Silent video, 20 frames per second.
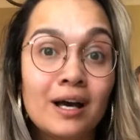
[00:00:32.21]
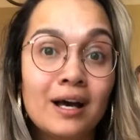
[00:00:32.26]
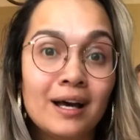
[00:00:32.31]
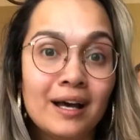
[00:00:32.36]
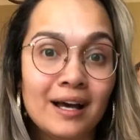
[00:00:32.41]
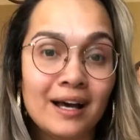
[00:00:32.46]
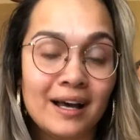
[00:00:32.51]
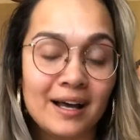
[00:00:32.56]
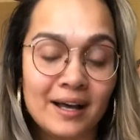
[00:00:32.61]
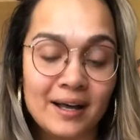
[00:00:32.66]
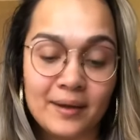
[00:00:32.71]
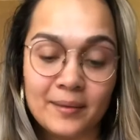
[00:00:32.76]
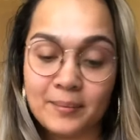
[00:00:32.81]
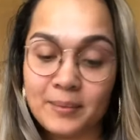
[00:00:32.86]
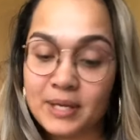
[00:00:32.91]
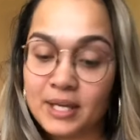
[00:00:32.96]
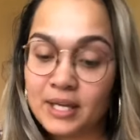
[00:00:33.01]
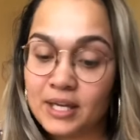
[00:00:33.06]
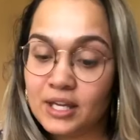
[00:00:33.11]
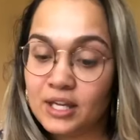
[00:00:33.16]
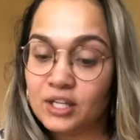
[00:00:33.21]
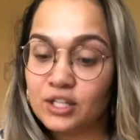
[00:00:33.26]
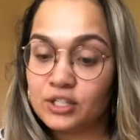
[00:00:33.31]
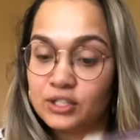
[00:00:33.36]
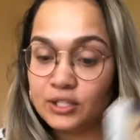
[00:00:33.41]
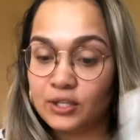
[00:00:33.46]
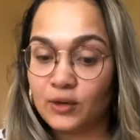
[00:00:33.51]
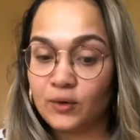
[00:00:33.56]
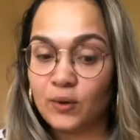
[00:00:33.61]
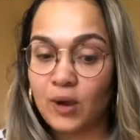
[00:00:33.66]

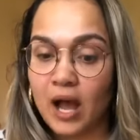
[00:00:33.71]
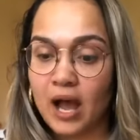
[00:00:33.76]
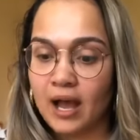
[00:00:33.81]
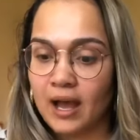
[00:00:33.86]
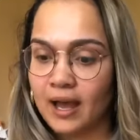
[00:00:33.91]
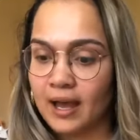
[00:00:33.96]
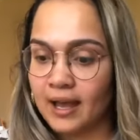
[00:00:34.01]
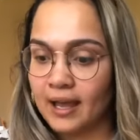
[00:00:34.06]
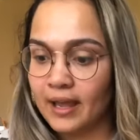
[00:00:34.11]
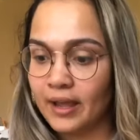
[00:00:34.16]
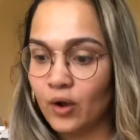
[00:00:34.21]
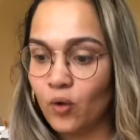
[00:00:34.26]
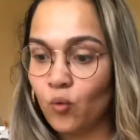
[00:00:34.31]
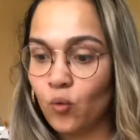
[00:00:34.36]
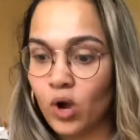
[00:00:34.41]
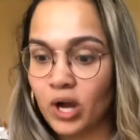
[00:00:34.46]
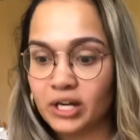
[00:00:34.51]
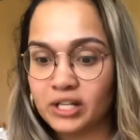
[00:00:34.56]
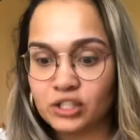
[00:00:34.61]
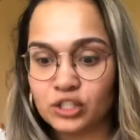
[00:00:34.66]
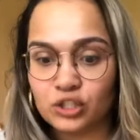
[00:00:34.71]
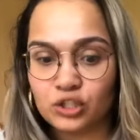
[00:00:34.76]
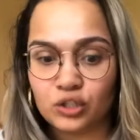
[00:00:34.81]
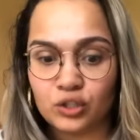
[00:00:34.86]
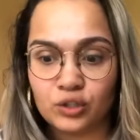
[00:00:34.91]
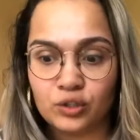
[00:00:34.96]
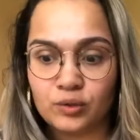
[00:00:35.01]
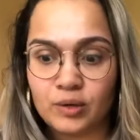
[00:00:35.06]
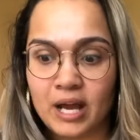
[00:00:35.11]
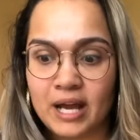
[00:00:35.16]
So I wanted to show
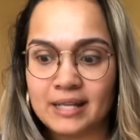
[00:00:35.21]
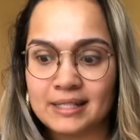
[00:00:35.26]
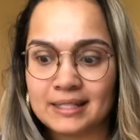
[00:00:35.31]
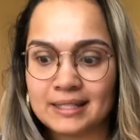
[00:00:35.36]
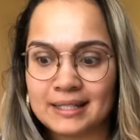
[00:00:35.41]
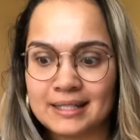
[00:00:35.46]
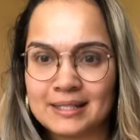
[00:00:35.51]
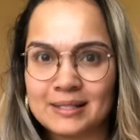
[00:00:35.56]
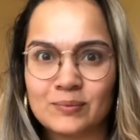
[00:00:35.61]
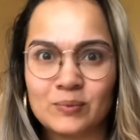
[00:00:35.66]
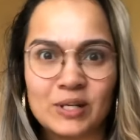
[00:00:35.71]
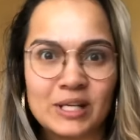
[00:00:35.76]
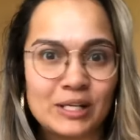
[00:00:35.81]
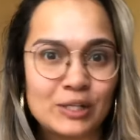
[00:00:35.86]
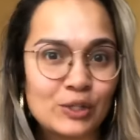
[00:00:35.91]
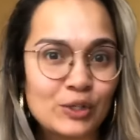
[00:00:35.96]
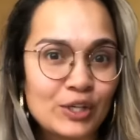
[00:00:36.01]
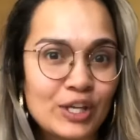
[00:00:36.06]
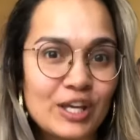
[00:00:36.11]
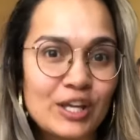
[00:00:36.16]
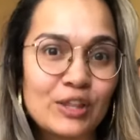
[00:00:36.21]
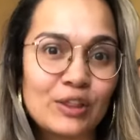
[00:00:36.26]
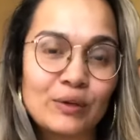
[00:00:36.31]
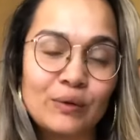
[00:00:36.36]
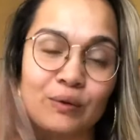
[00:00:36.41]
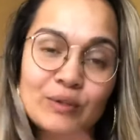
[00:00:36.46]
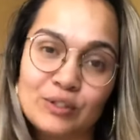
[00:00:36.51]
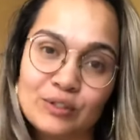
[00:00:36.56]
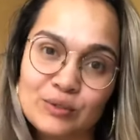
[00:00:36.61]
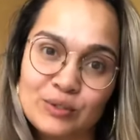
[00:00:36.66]
you guys because when looking through
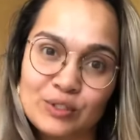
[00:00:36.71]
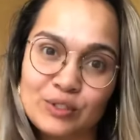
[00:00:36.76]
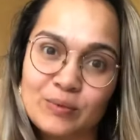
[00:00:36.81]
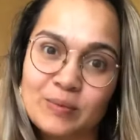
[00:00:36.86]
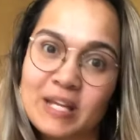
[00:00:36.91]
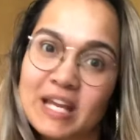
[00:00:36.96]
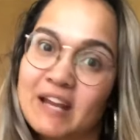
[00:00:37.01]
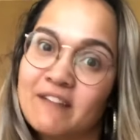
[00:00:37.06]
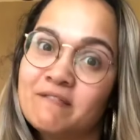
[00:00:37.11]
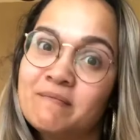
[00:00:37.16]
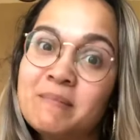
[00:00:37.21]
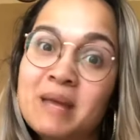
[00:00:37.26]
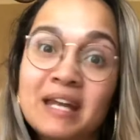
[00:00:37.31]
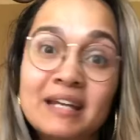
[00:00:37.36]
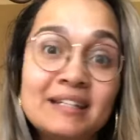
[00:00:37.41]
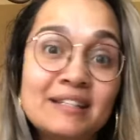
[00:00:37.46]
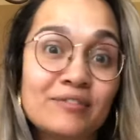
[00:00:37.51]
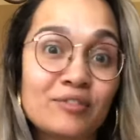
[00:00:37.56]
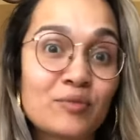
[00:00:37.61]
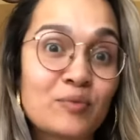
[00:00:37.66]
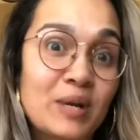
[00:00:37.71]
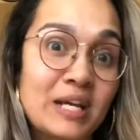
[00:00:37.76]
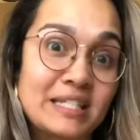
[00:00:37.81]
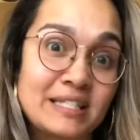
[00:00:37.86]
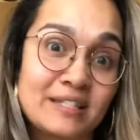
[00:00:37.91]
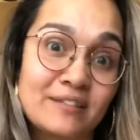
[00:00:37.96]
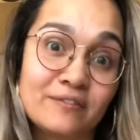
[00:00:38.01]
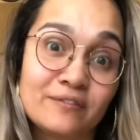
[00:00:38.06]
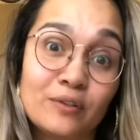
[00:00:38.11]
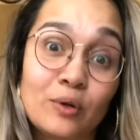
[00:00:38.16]
YouTube, they have many different ways to
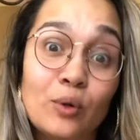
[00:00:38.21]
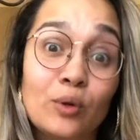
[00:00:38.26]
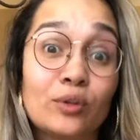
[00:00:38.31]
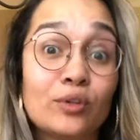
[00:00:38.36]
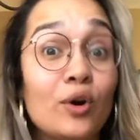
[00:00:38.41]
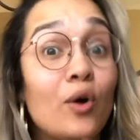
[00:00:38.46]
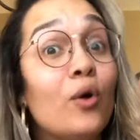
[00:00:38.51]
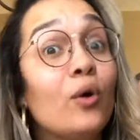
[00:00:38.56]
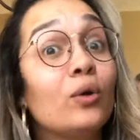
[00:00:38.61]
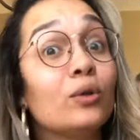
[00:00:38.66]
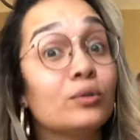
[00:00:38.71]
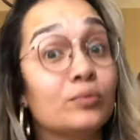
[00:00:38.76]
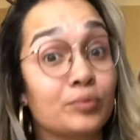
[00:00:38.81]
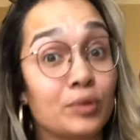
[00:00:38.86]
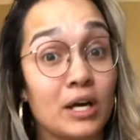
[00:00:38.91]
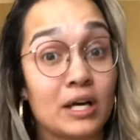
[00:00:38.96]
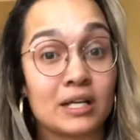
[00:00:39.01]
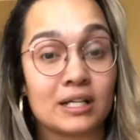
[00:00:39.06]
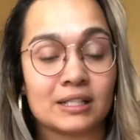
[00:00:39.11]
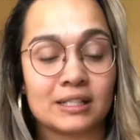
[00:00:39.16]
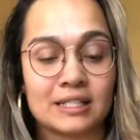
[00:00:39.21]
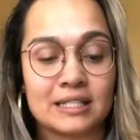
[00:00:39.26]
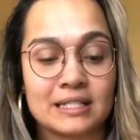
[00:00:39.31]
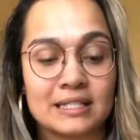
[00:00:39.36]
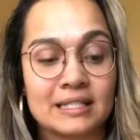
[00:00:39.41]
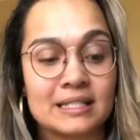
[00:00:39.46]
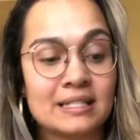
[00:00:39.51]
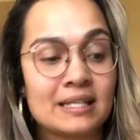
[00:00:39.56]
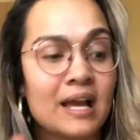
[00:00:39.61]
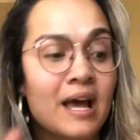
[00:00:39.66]
fold old product
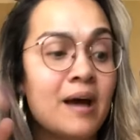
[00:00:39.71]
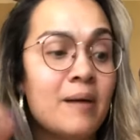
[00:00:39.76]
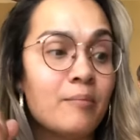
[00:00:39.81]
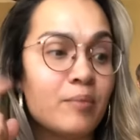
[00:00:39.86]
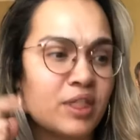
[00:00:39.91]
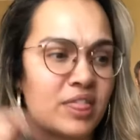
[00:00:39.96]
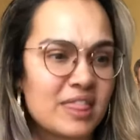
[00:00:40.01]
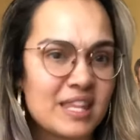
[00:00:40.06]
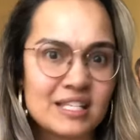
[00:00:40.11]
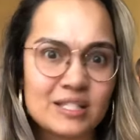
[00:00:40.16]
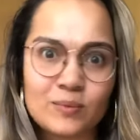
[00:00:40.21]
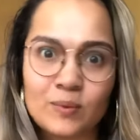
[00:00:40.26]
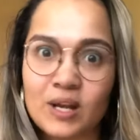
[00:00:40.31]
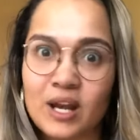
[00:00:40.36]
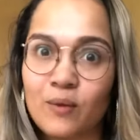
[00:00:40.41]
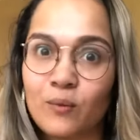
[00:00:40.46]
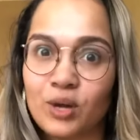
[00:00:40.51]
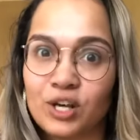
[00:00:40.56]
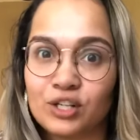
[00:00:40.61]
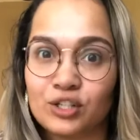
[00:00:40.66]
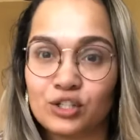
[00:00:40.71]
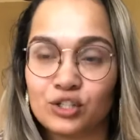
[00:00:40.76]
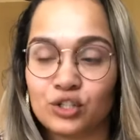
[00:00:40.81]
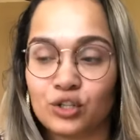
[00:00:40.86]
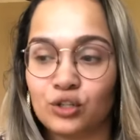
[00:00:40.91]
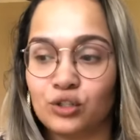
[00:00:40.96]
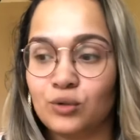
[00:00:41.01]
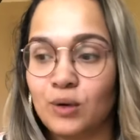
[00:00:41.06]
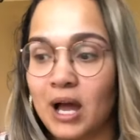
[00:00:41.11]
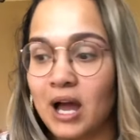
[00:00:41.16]
lists, but this one I wanted to show
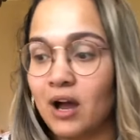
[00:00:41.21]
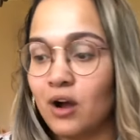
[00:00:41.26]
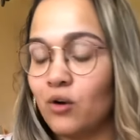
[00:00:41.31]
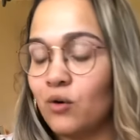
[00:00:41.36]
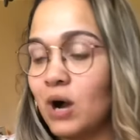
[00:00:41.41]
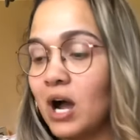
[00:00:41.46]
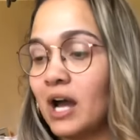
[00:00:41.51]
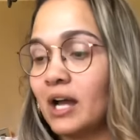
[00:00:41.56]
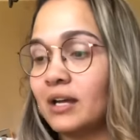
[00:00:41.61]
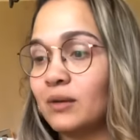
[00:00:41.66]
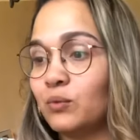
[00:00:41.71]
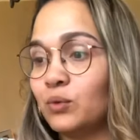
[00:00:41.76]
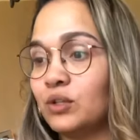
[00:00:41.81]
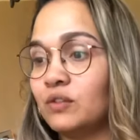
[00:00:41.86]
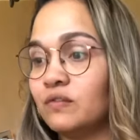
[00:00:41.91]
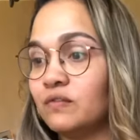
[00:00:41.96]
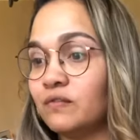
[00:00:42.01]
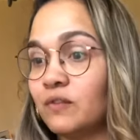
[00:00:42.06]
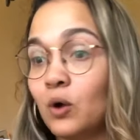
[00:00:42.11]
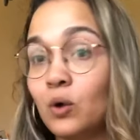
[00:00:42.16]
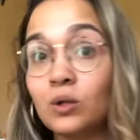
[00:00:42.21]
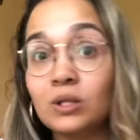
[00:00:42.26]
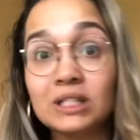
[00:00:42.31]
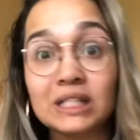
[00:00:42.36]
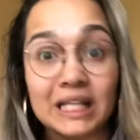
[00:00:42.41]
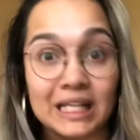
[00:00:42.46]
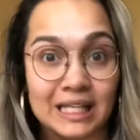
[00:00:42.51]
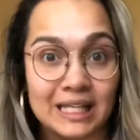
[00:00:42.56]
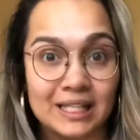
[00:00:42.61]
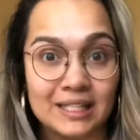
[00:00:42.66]
you how I would fold
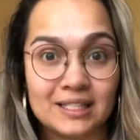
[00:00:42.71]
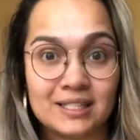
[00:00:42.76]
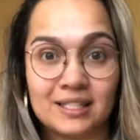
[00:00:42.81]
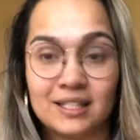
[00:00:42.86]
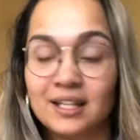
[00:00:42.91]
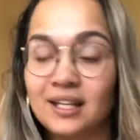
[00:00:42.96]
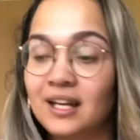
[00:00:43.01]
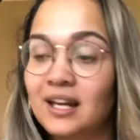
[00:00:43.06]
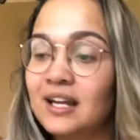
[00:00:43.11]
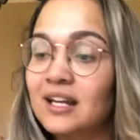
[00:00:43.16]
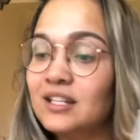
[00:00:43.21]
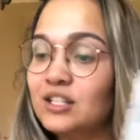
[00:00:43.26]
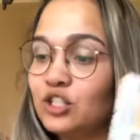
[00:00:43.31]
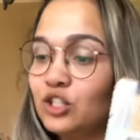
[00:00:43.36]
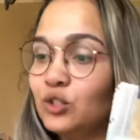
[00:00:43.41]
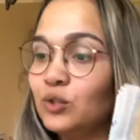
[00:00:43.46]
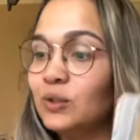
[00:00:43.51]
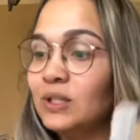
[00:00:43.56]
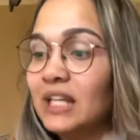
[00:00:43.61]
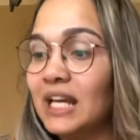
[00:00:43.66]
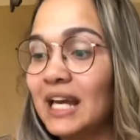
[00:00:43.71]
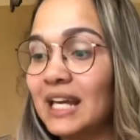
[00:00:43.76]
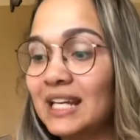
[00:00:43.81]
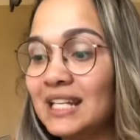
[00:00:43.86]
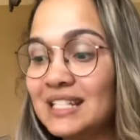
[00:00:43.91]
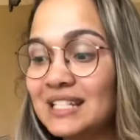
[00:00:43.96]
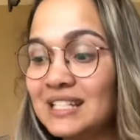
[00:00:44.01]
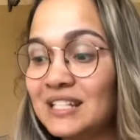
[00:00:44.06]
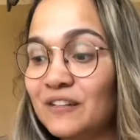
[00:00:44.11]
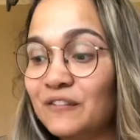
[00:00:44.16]
it to get it
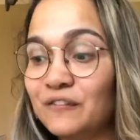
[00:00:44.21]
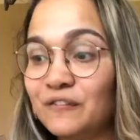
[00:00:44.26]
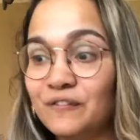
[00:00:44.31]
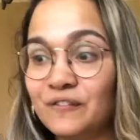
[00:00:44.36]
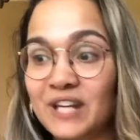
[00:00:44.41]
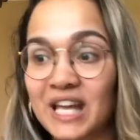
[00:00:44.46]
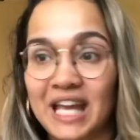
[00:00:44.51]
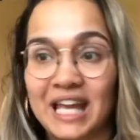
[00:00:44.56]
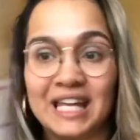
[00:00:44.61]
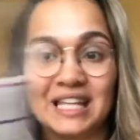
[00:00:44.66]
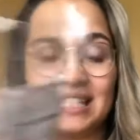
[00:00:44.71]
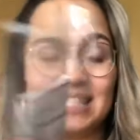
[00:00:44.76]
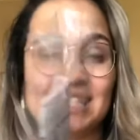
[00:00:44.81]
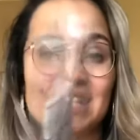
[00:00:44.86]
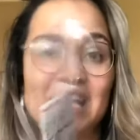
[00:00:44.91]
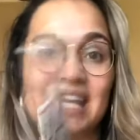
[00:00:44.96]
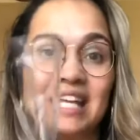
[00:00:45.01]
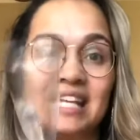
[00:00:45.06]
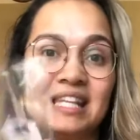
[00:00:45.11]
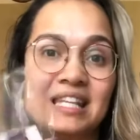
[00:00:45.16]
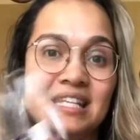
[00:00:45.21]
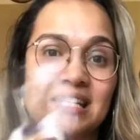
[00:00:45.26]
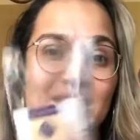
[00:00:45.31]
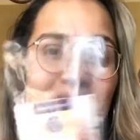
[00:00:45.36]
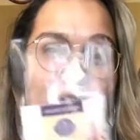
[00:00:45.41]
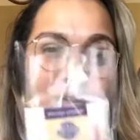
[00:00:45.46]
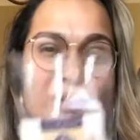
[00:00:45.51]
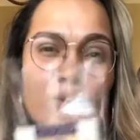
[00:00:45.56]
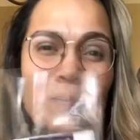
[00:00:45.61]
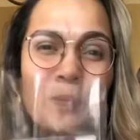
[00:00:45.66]
to fit in these
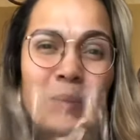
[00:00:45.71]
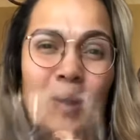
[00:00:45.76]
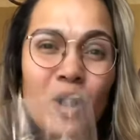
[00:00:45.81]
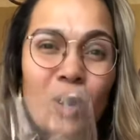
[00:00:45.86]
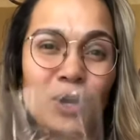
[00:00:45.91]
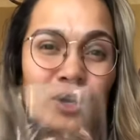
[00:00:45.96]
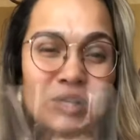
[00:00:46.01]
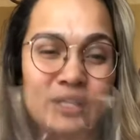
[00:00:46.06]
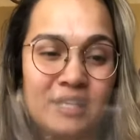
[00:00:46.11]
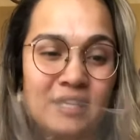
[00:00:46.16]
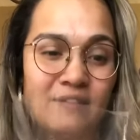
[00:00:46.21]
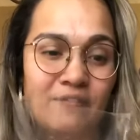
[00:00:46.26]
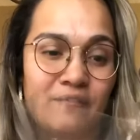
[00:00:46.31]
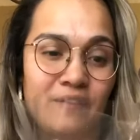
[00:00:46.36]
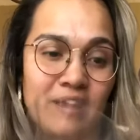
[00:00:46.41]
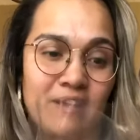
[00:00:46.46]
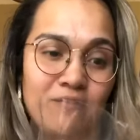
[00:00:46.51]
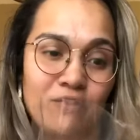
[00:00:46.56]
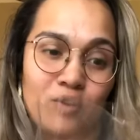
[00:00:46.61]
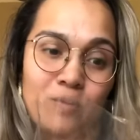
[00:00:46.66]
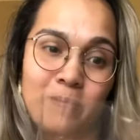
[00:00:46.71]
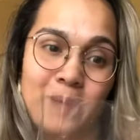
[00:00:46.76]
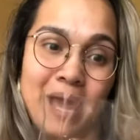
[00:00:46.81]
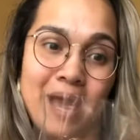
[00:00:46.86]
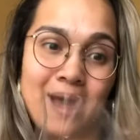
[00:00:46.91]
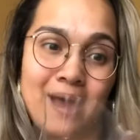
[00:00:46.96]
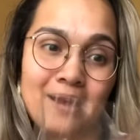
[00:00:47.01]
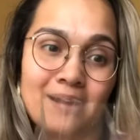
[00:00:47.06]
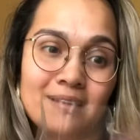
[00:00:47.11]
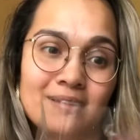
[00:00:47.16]
little party favor
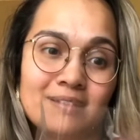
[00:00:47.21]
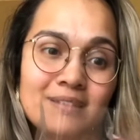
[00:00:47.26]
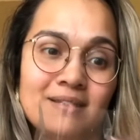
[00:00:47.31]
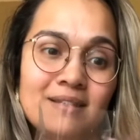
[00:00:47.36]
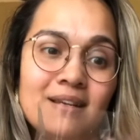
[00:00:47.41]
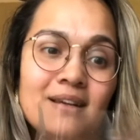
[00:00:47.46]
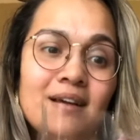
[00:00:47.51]
bags.